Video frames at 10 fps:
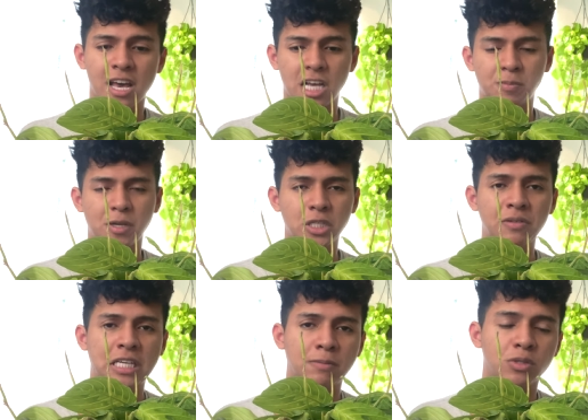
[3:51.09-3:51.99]
especially if
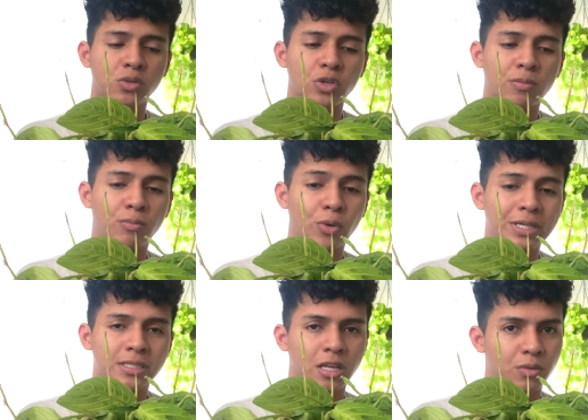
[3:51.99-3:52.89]
you keep the soil
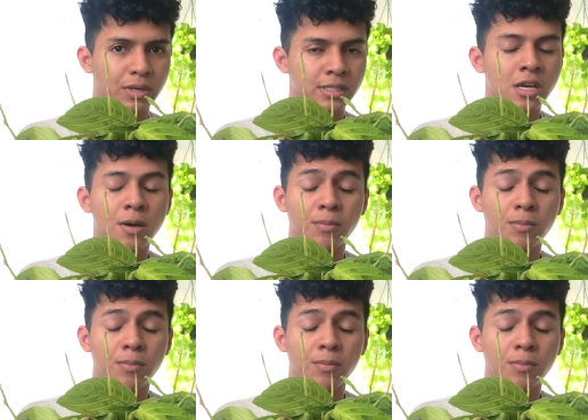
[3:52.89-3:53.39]
moist not wet